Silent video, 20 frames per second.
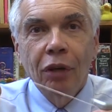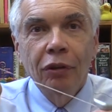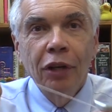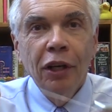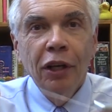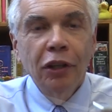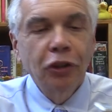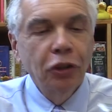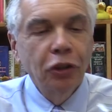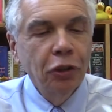
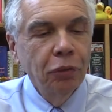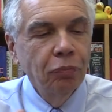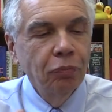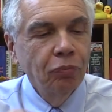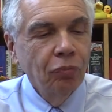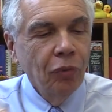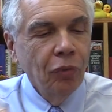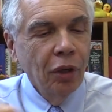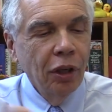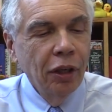This
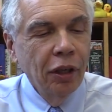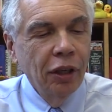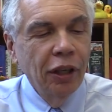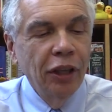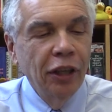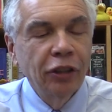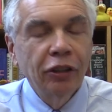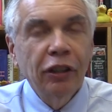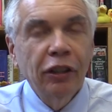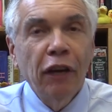
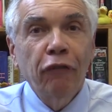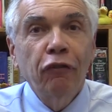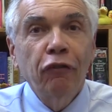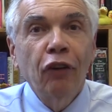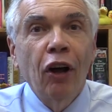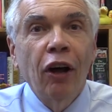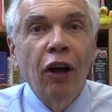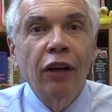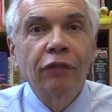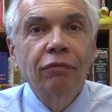is
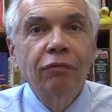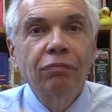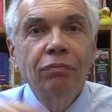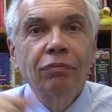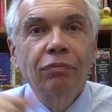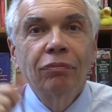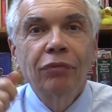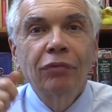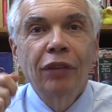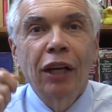Teflon
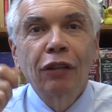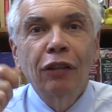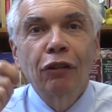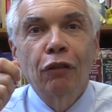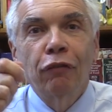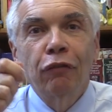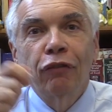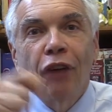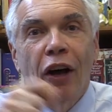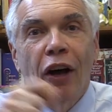
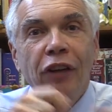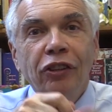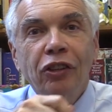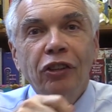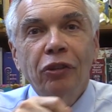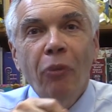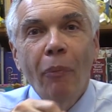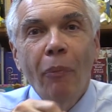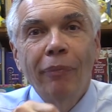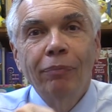dental floss.